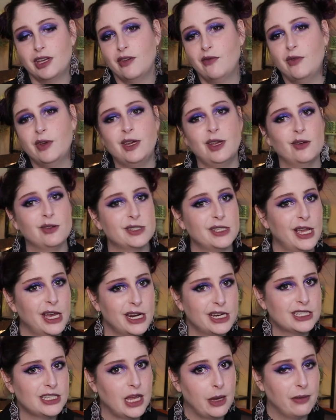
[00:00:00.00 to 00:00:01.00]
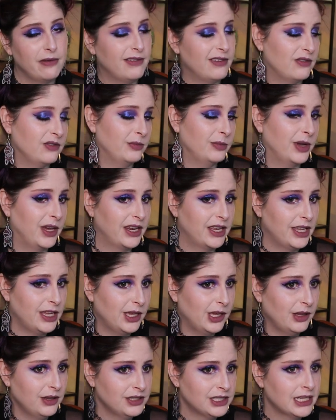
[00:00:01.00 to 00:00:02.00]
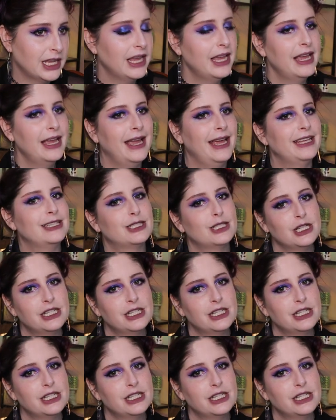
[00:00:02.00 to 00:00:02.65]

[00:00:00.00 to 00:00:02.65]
get videos ahead of time of everybody else, and